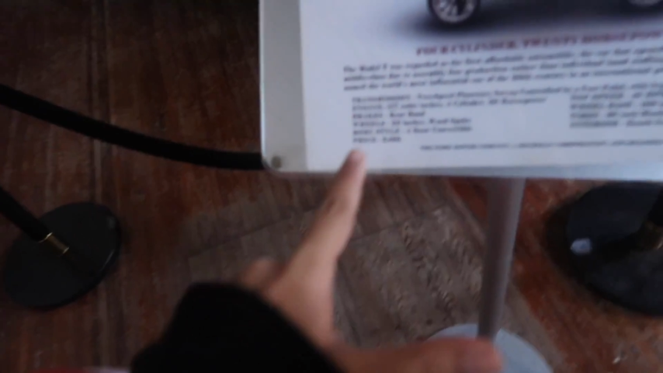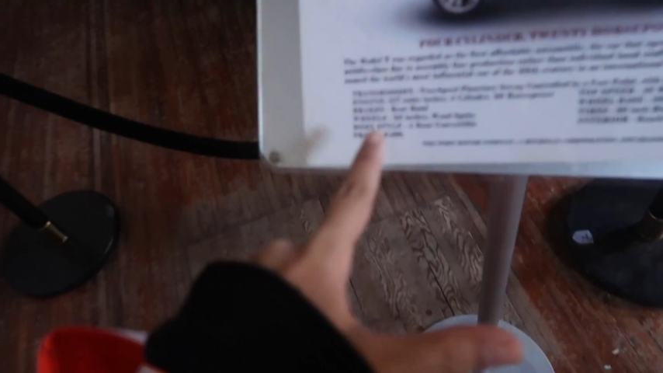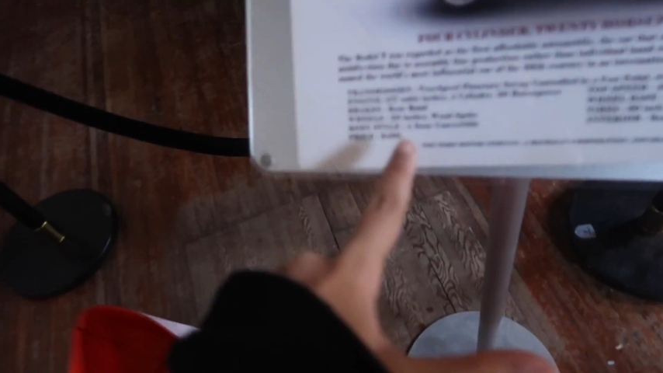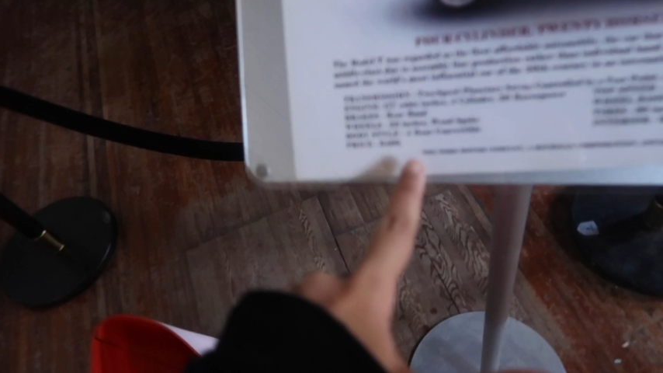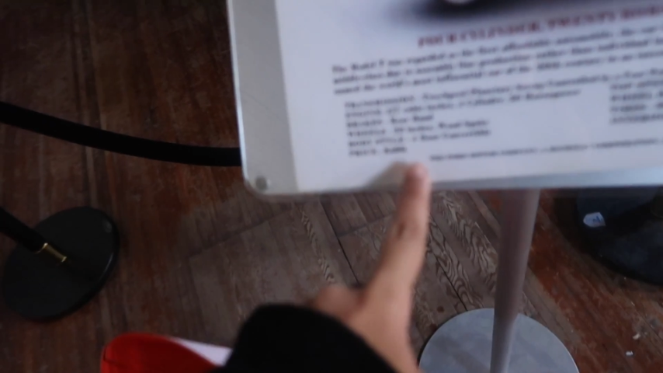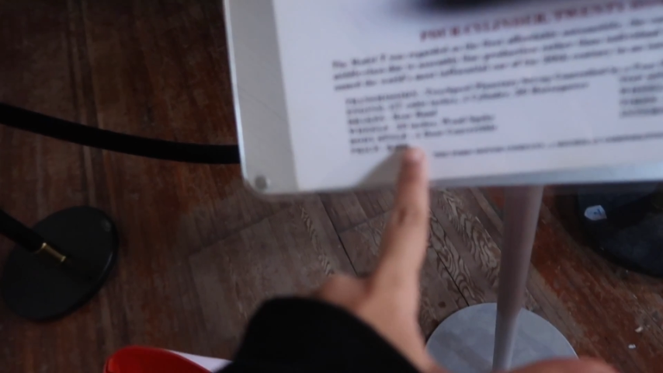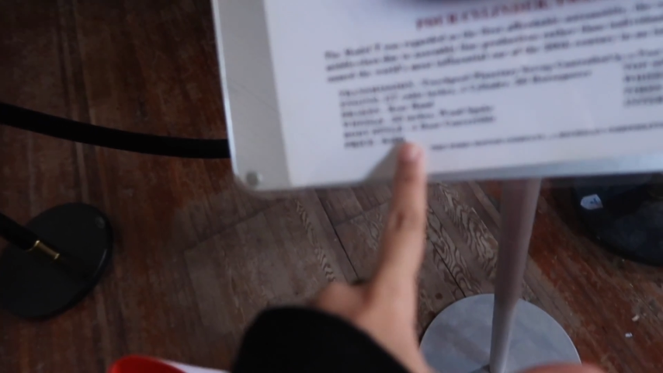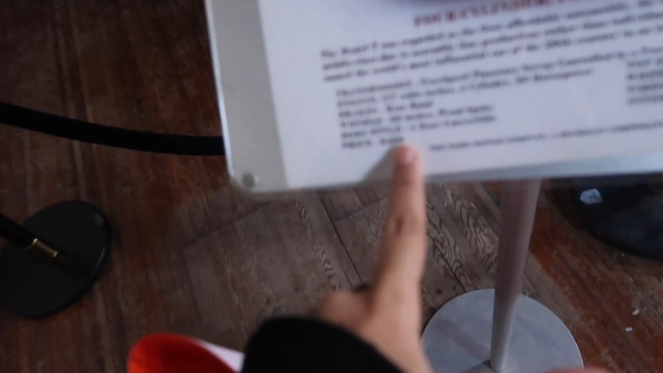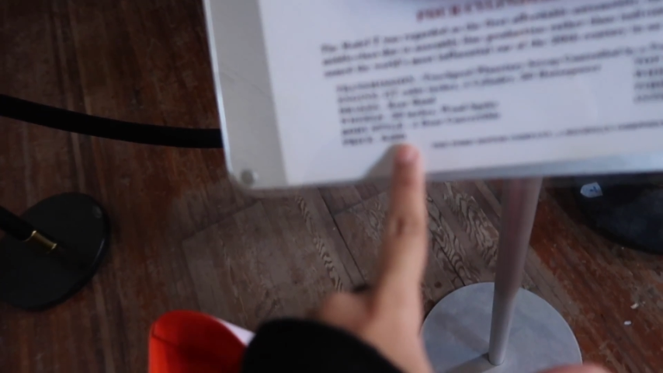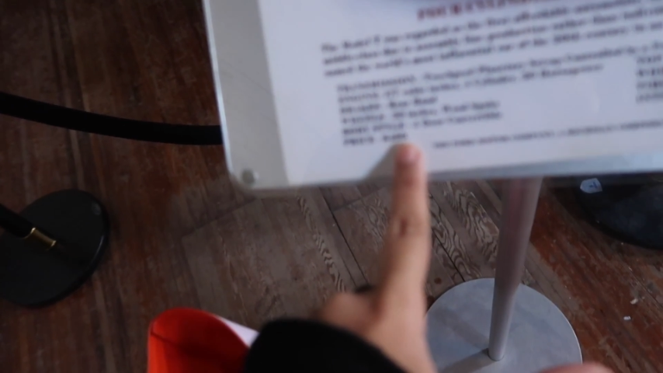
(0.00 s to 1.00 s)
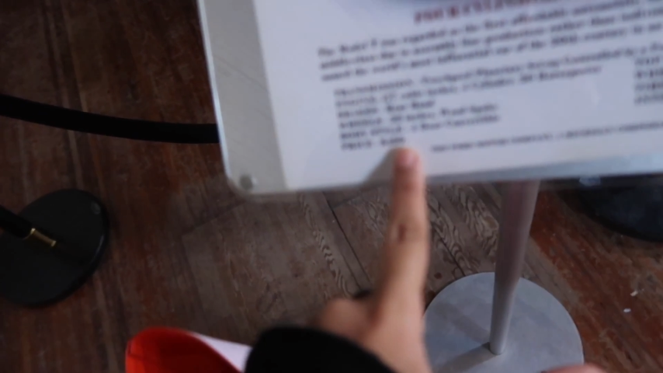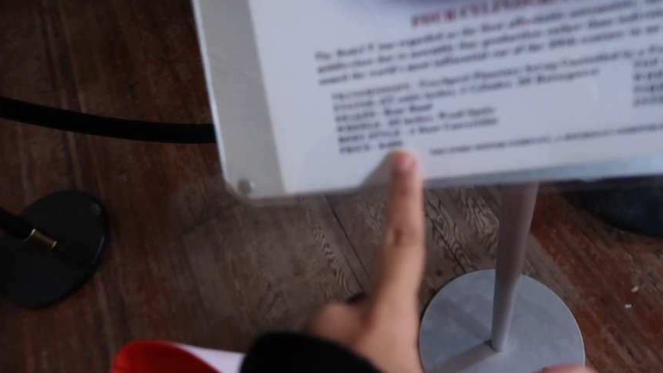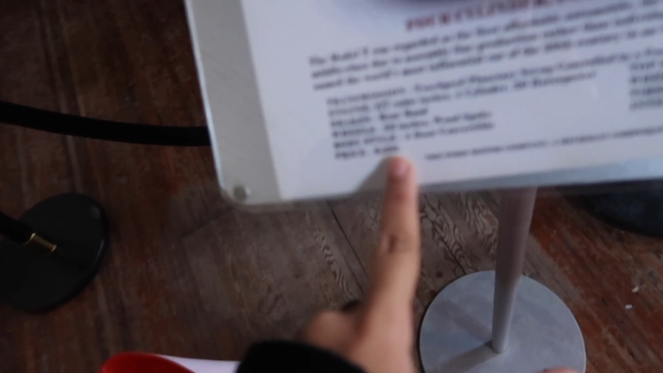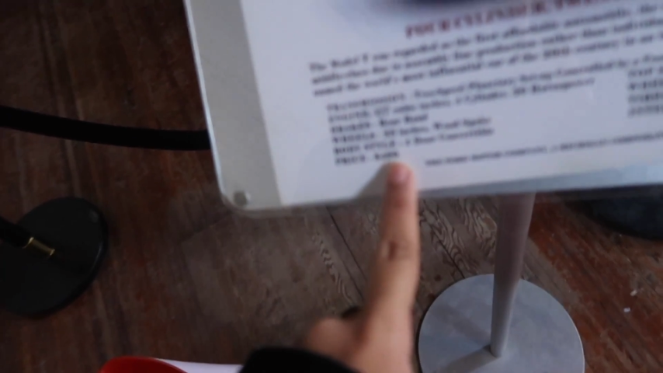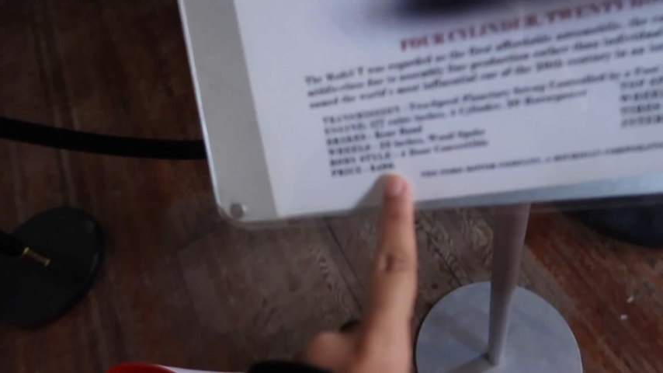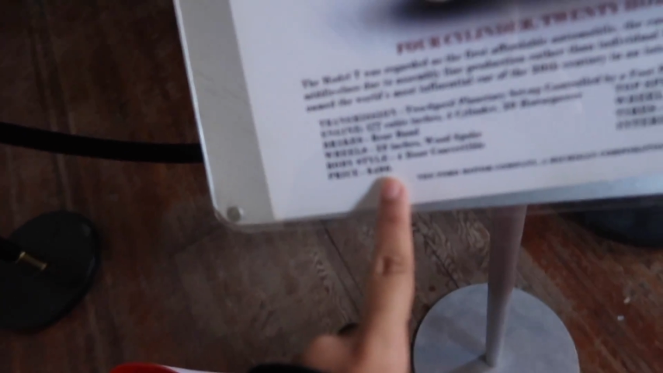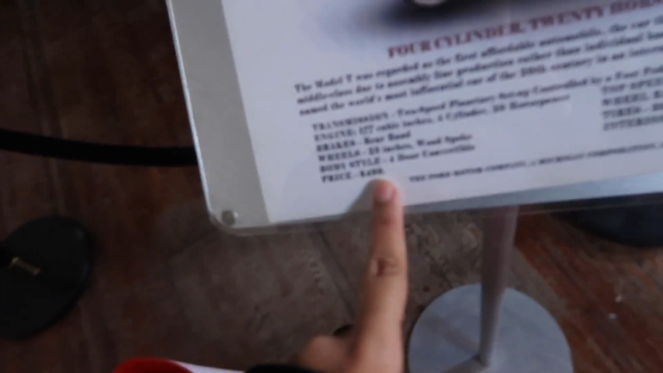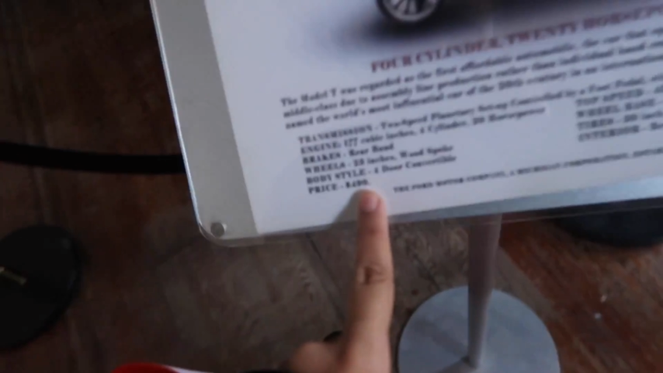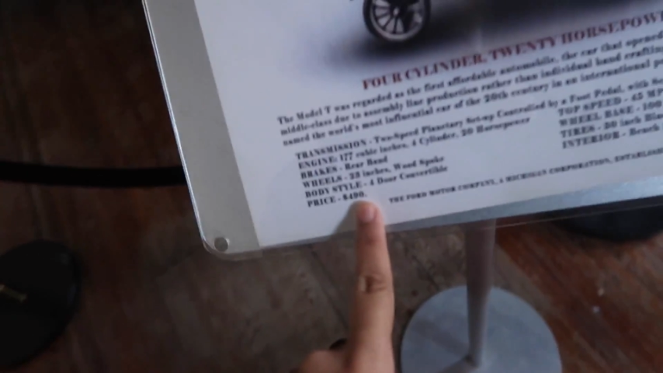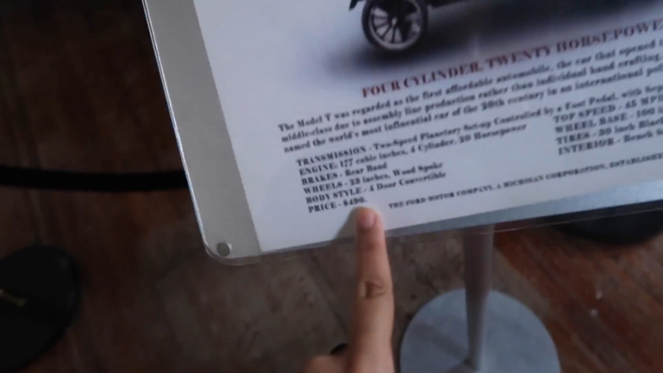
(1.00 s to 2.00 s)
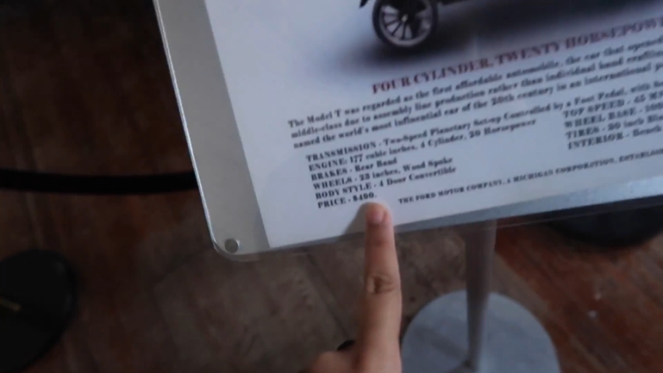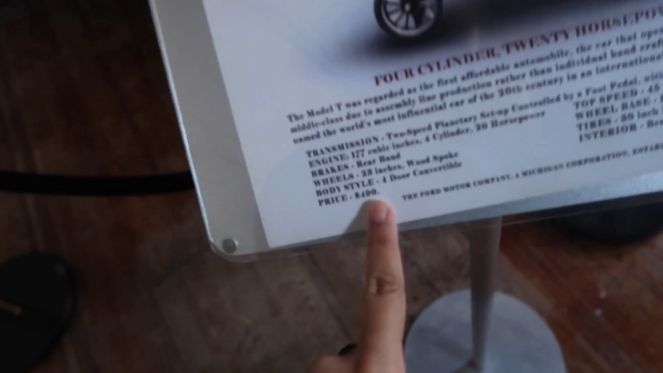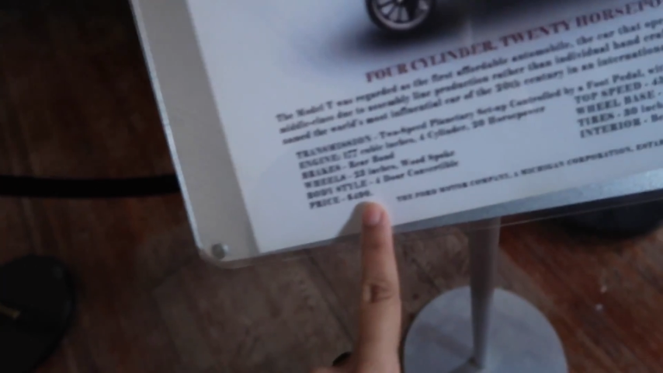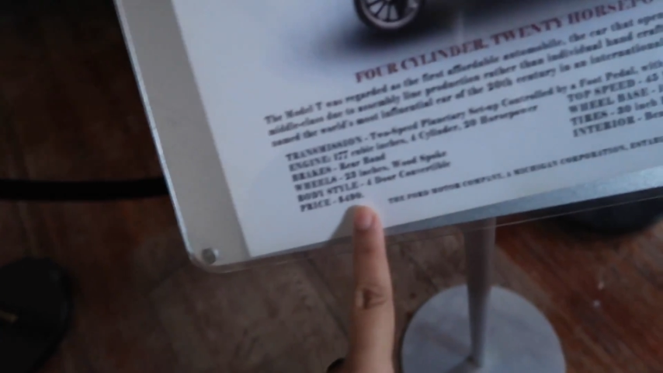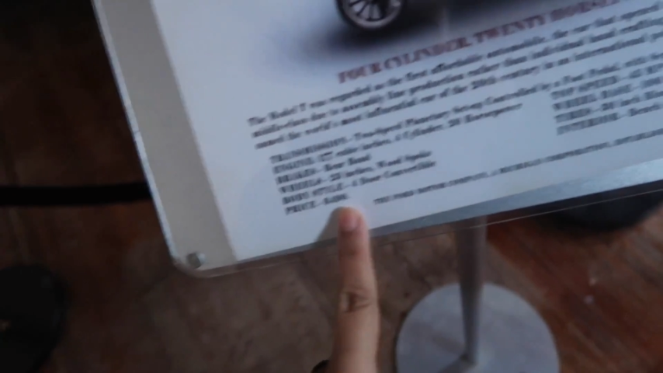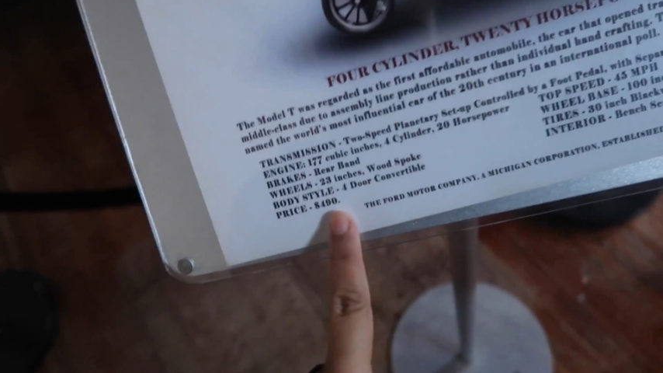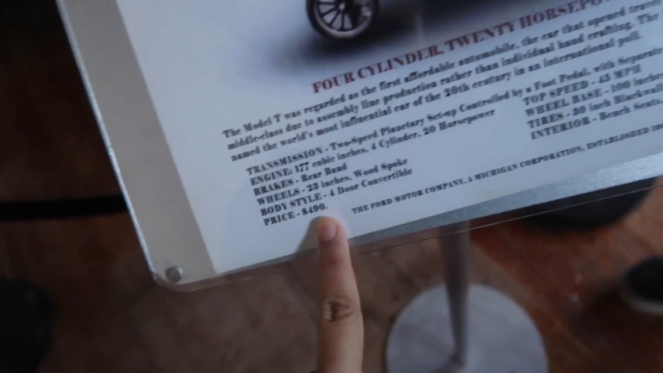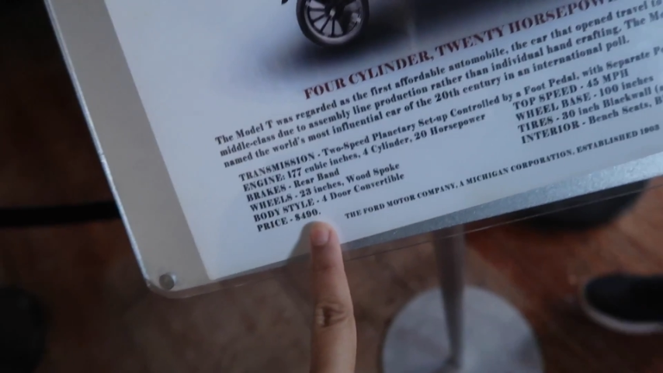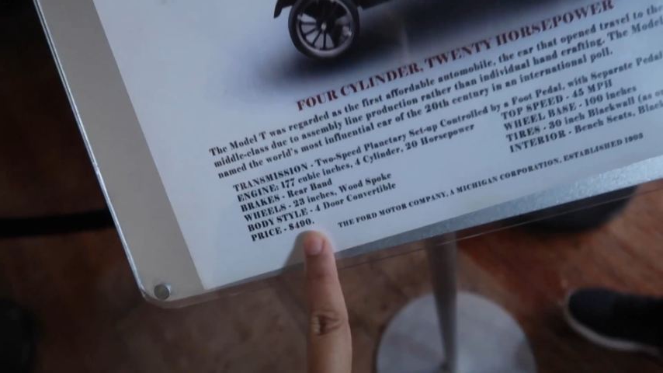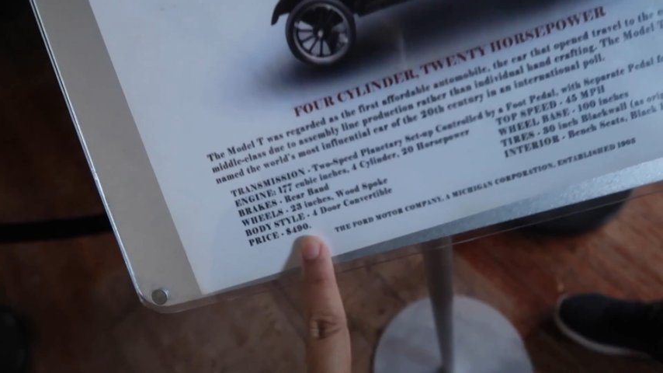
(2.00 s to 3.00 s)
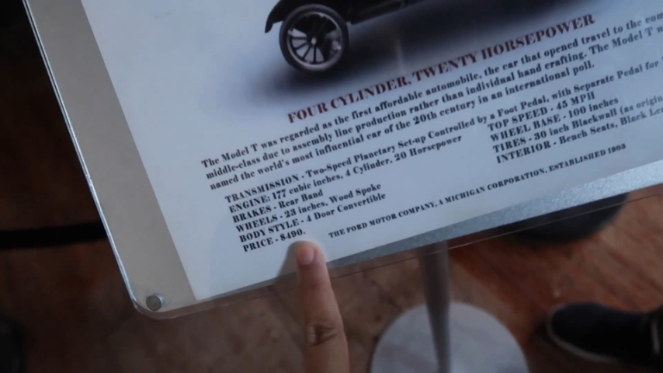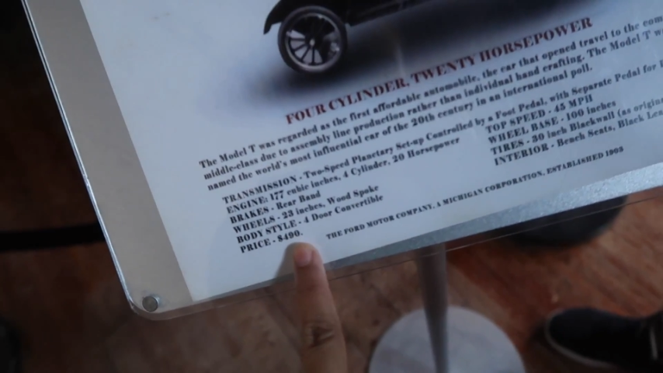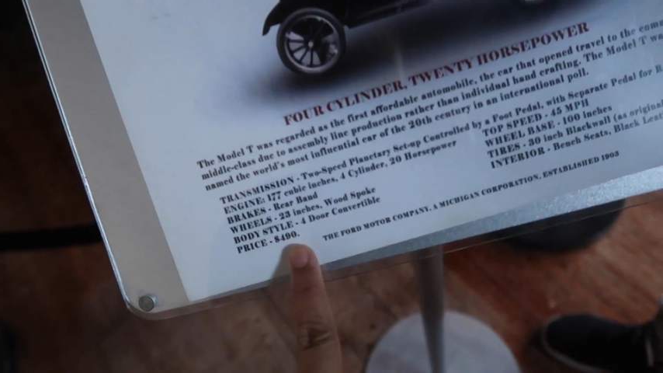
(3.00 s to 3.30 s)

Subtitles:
(no speaker visible)